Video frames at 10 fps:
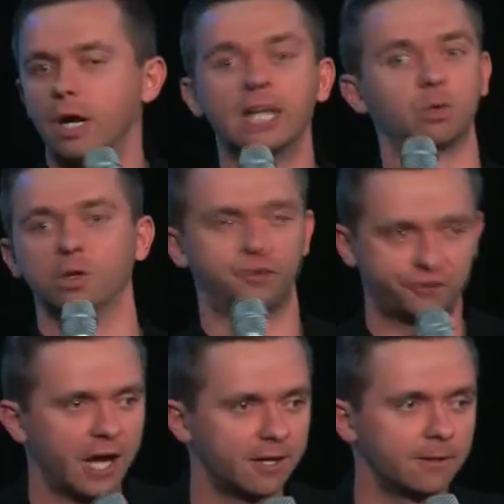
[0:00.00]
it will
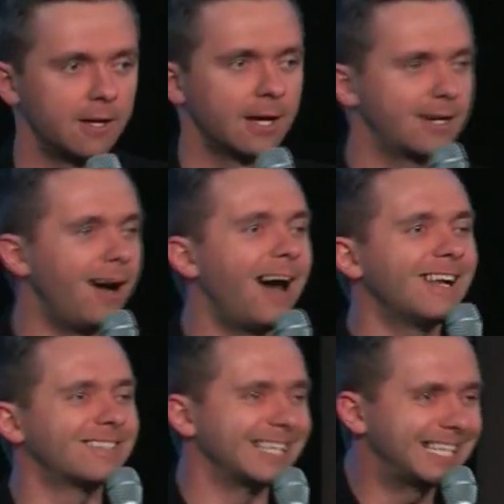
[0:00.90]
fail. God
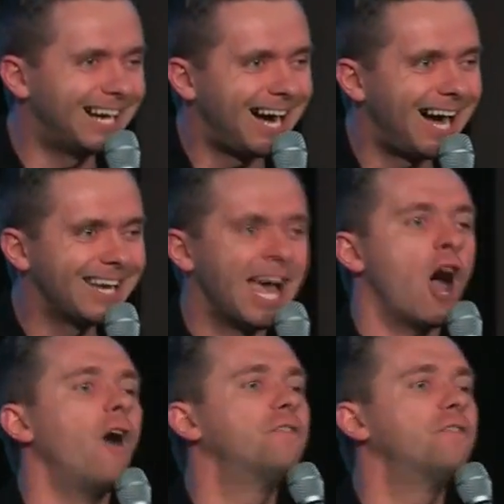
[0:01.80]
is a God of